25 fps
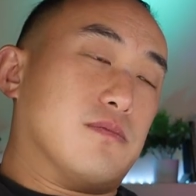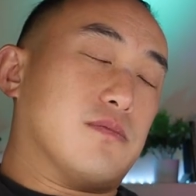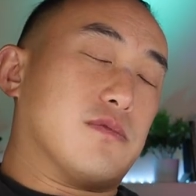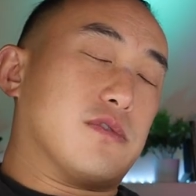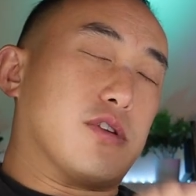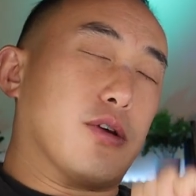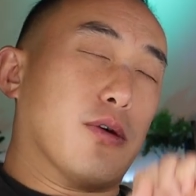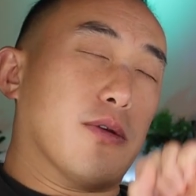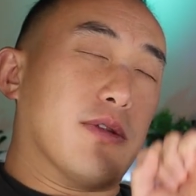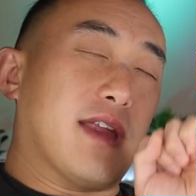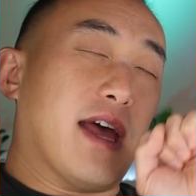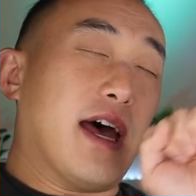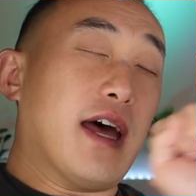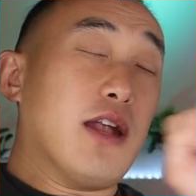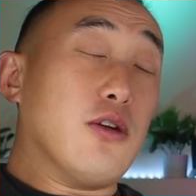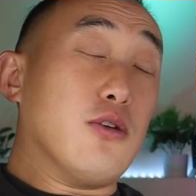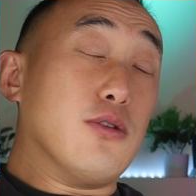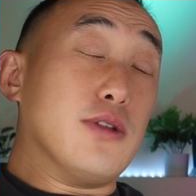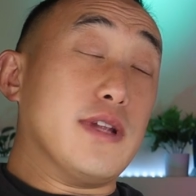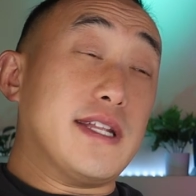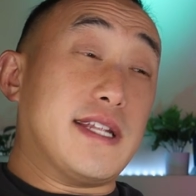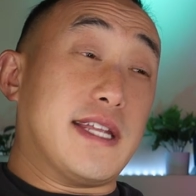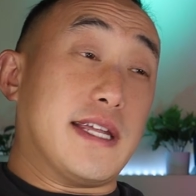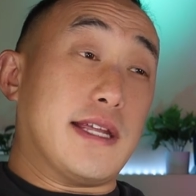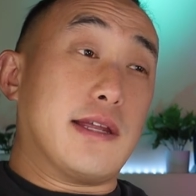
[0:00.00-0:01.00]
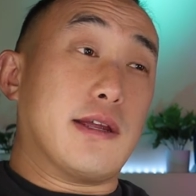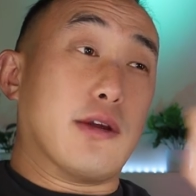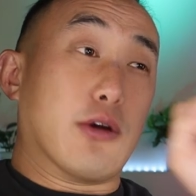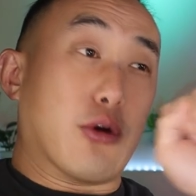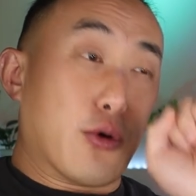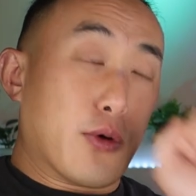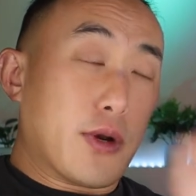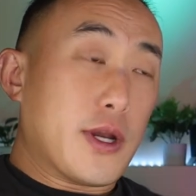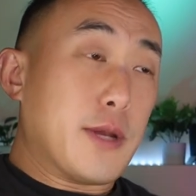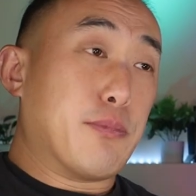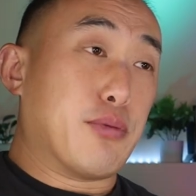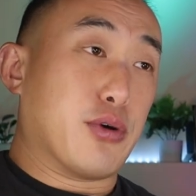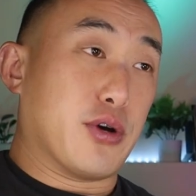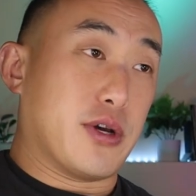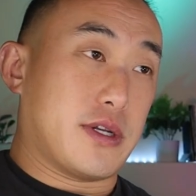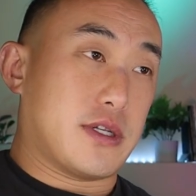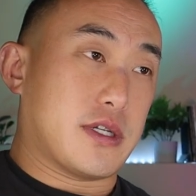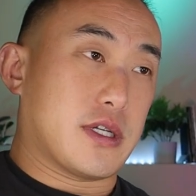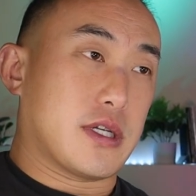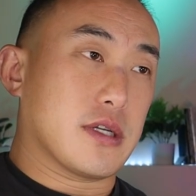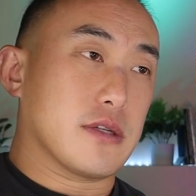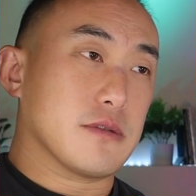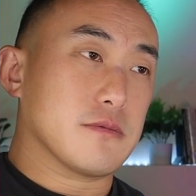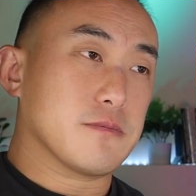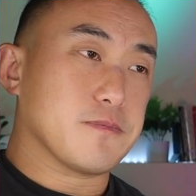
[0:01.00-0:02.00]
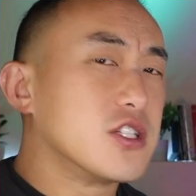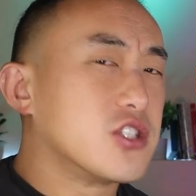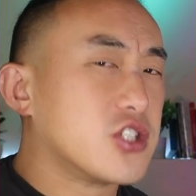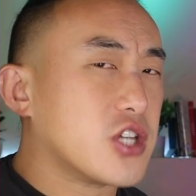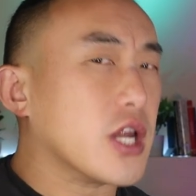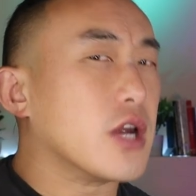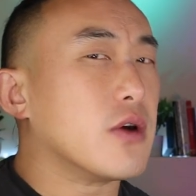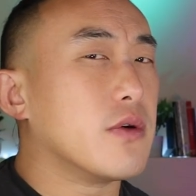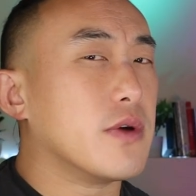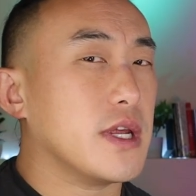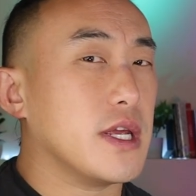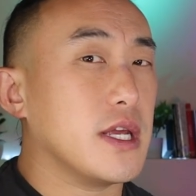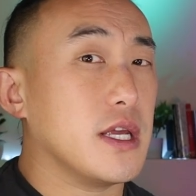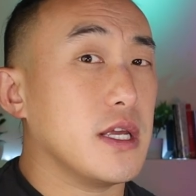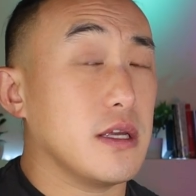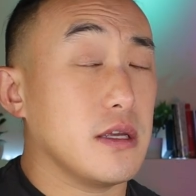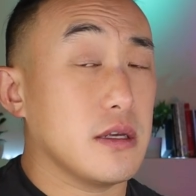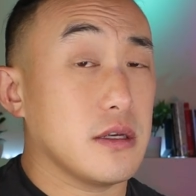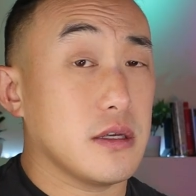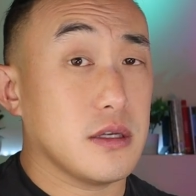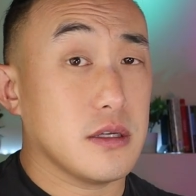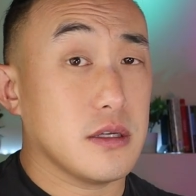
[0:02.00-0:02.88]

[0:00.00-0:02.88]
So not only did you already put cherry